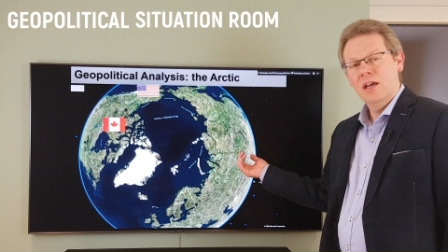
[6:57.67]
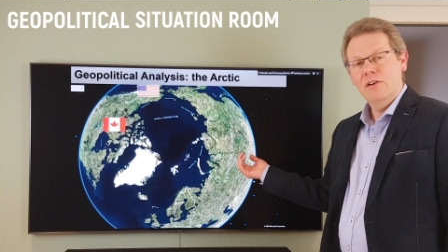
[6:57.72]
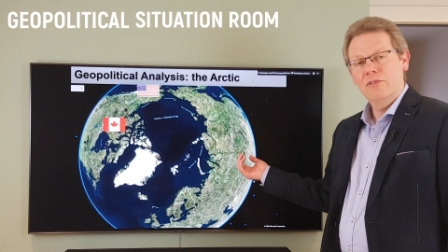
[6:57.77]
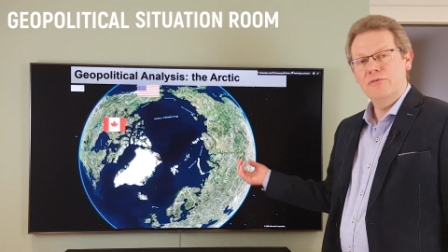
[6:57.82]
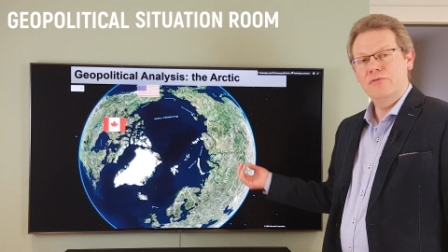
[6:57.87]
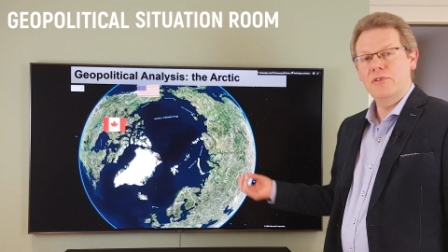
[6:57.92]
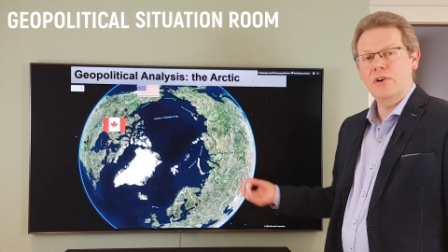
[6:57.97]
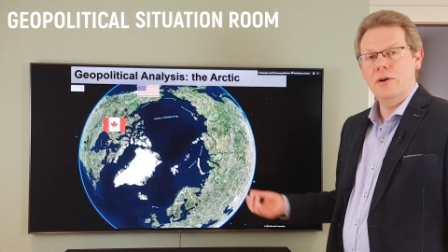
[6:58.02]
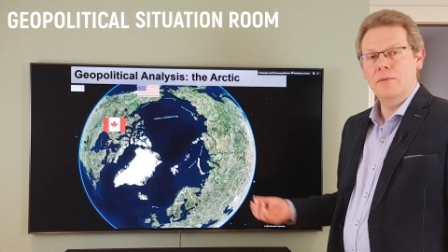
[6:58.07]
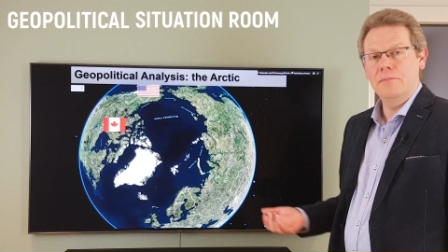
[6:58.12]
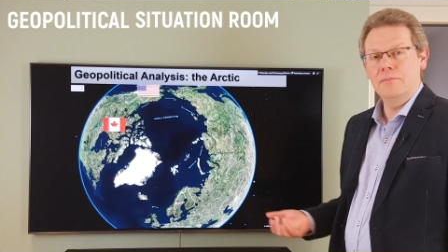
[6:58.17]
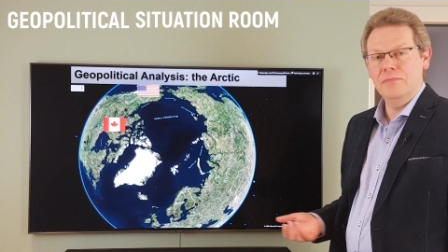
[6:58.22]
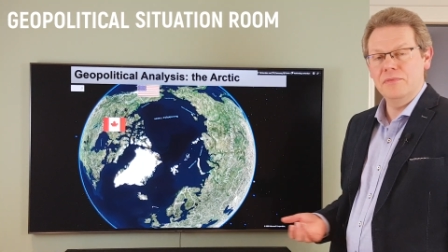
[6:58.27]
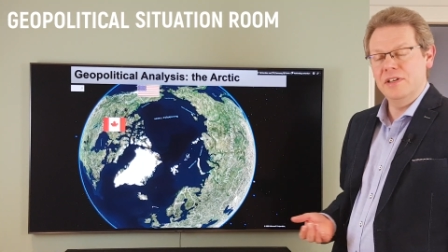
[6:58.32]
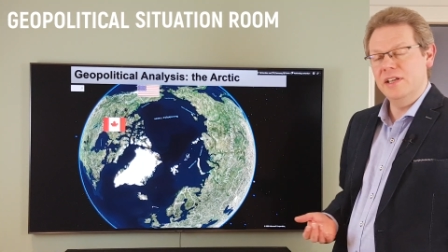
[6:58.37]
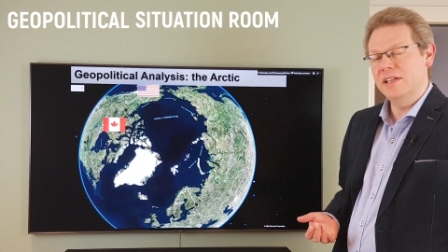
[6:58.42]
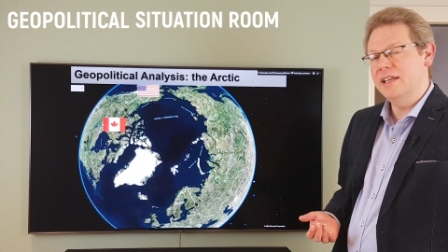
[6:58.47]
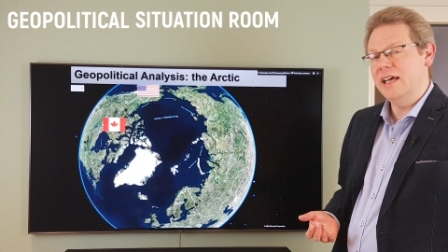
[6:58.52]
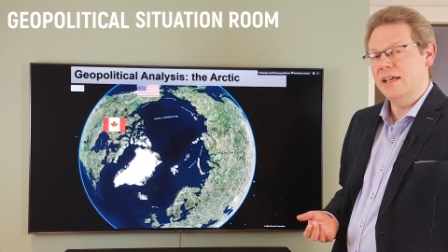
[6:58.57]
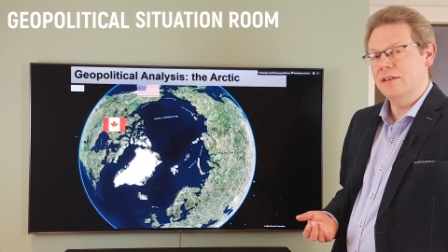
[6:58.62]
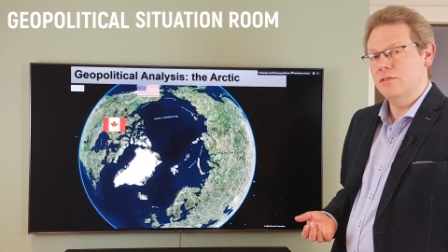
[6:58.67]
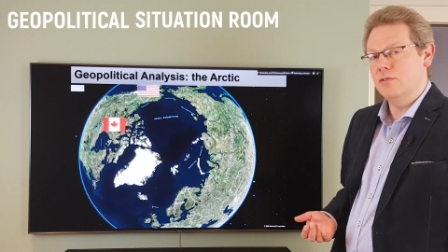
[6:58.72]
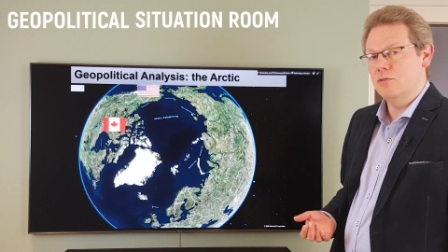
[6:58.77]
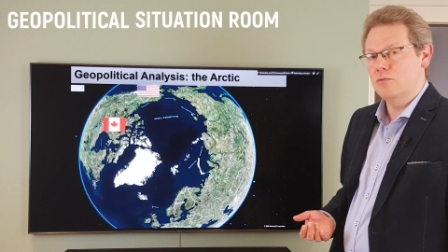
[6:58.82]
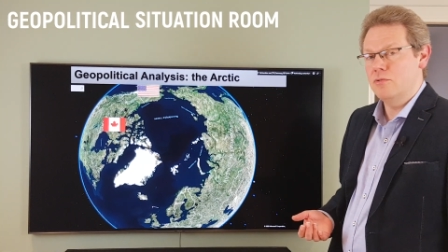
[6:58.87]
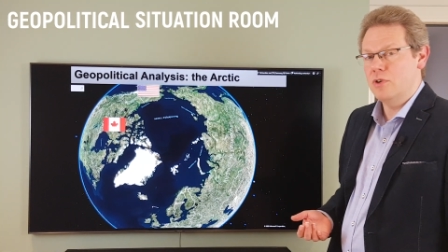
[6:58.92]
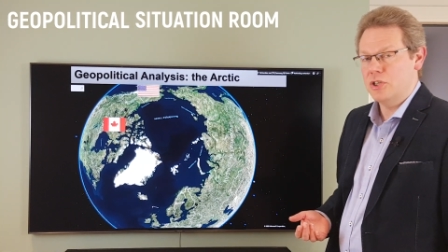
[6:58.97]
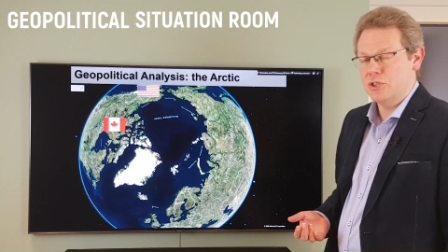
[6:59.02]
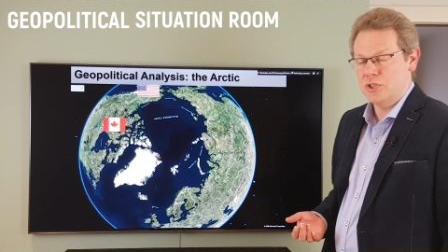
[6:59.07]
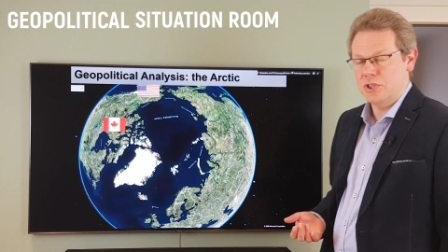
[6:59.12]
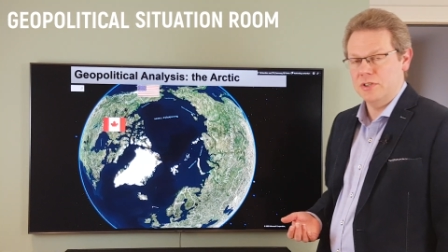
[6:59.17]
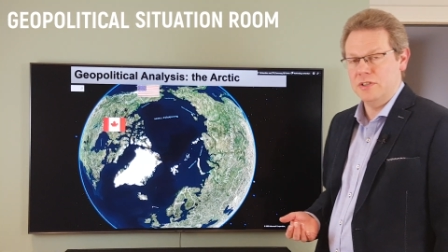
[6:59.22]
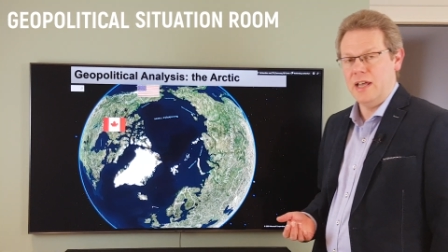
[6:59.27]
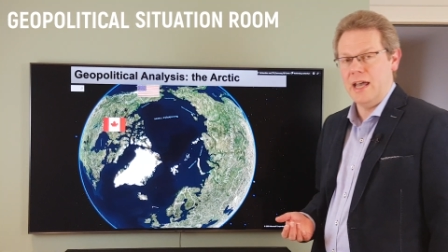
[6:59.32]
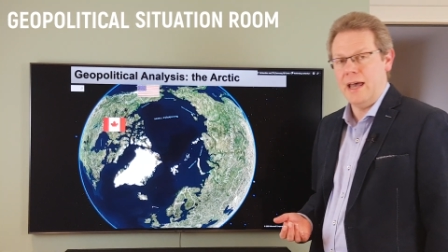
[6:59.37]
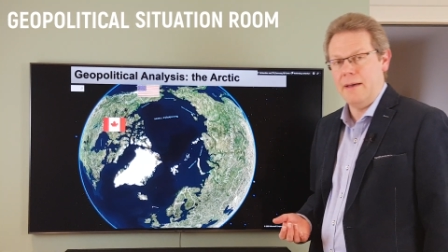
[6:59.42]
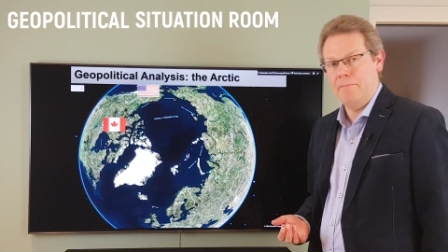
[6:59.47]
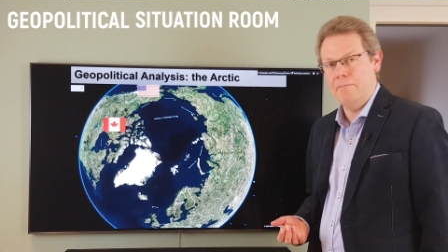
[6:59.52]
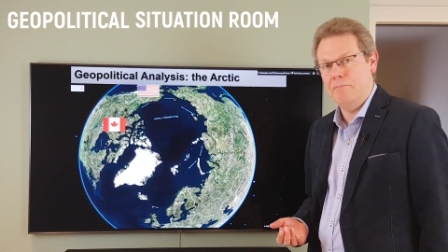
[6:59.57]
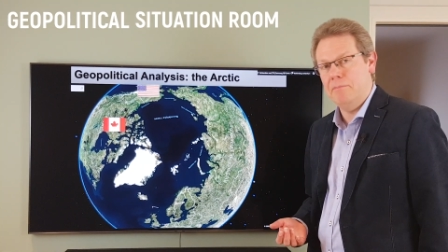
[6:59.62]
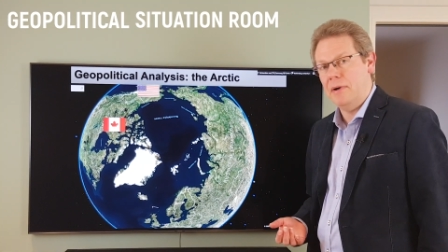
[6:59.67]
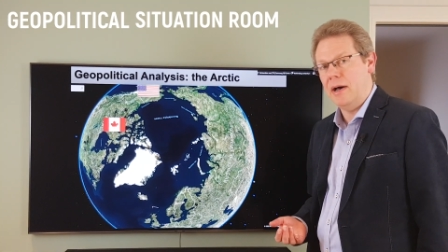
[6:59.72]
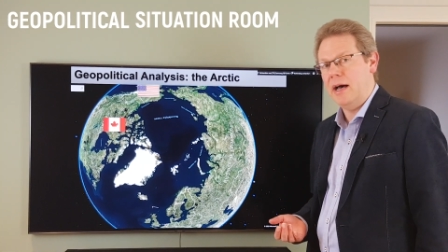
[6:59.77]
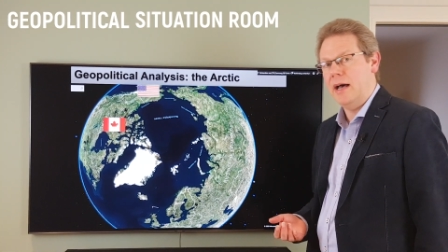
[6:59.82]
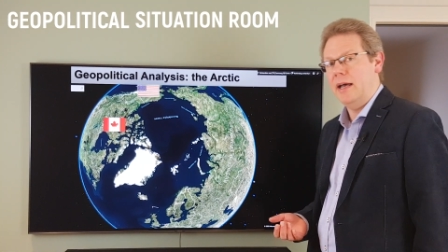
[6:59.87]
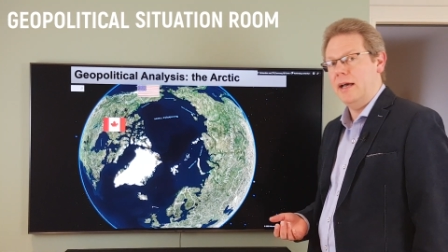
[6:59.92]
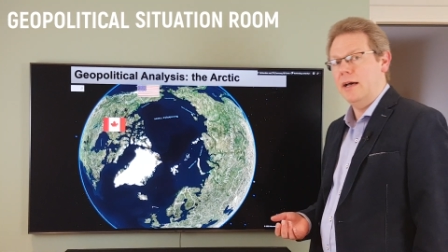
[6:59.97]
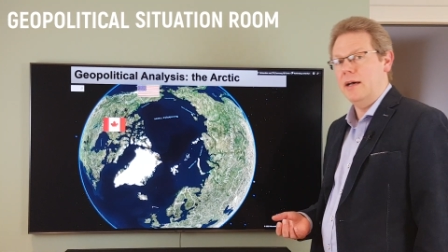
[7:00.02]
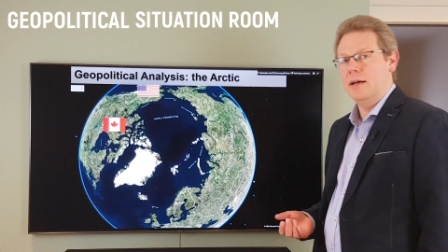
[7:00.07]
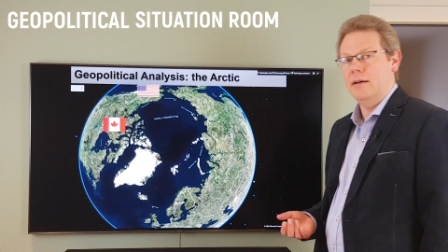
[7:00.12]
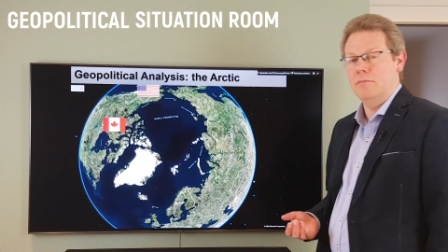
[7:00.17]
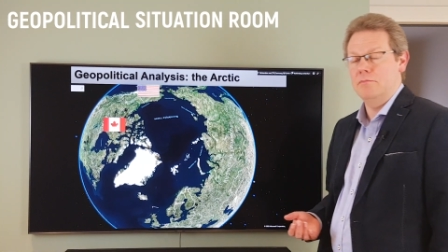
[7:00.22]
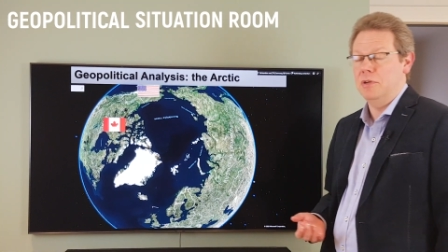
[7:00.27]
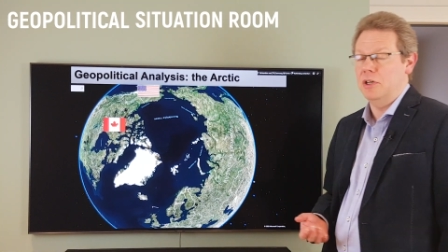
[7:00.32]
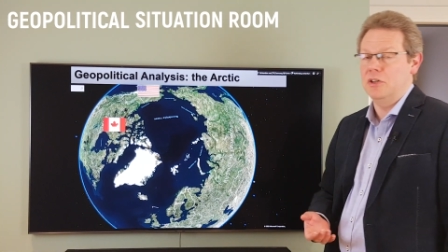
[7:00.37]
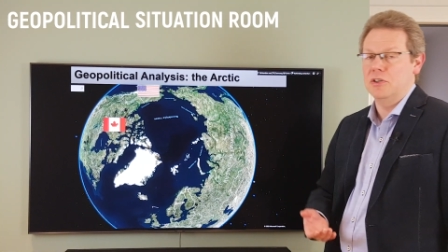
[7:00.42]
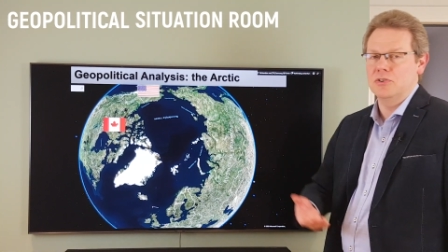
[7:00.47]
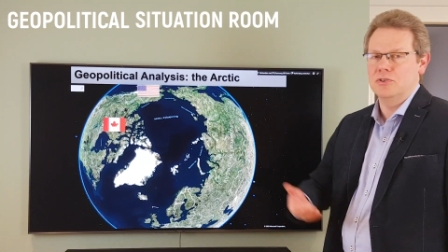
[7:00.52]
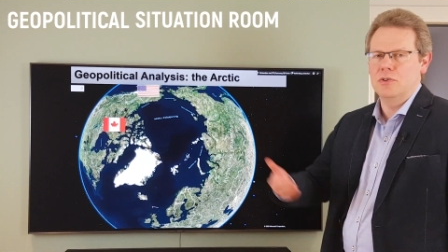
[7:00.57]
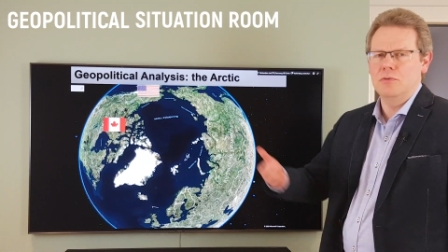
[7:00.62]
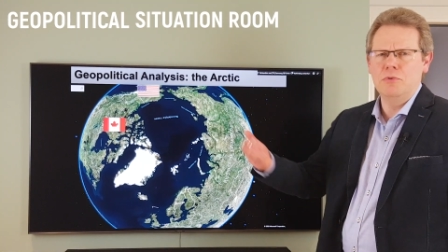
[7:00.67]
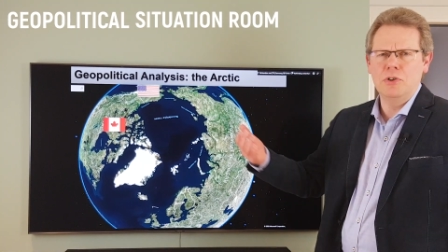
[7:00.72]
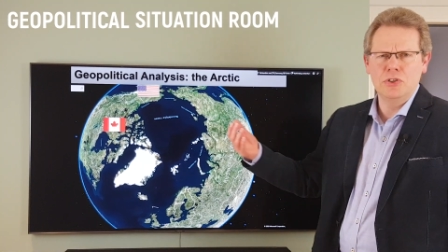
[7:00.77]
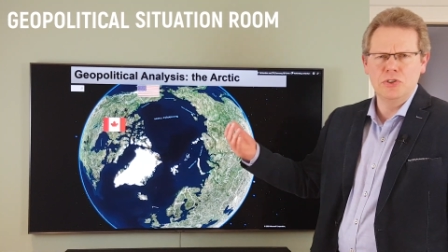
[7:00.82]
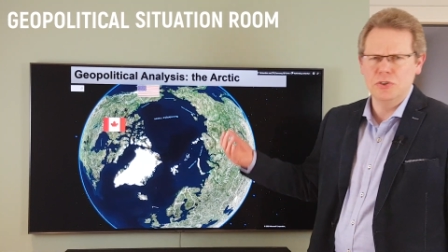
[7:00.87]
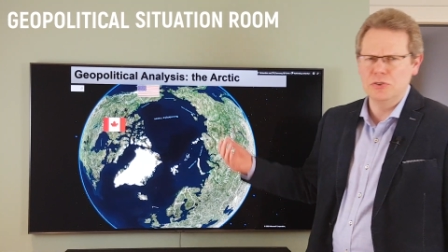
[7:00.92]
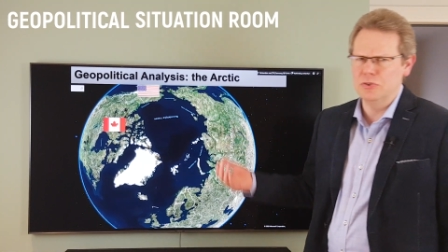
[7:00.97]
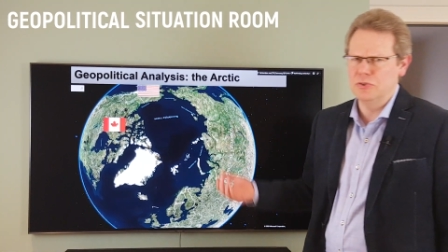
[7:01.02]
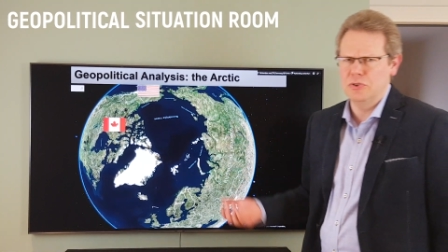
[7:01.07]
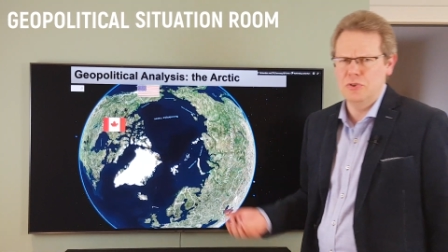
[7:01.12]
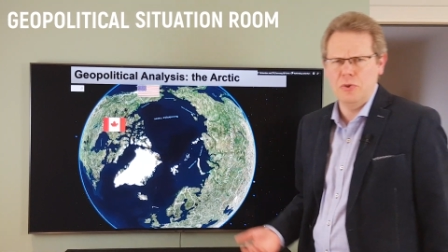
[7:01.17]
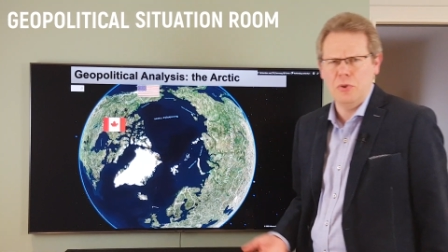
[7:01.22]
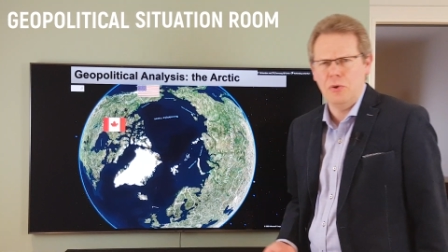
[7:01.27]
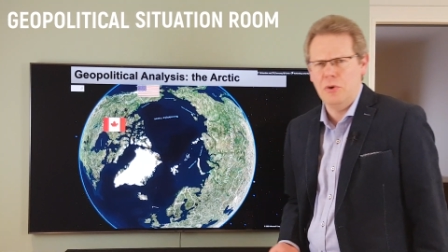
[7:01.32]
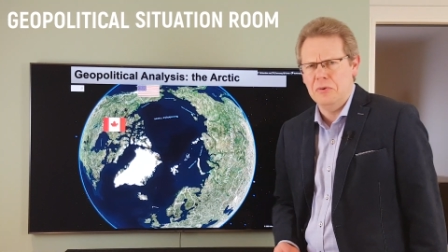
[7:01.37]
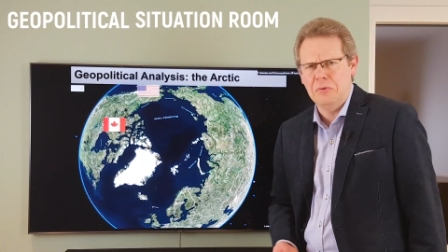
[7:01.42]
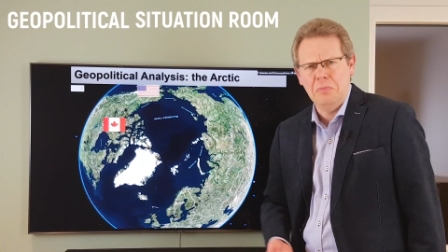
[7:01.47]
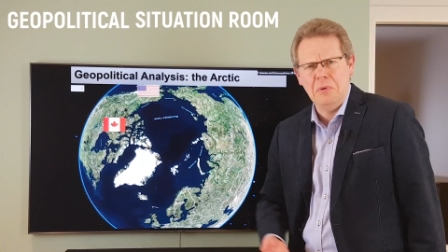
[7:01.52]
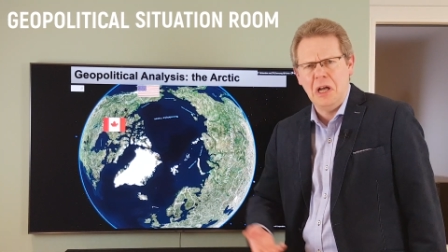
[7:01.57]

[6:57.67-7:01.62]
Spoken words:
from the then Russian Empire because the Russians thought,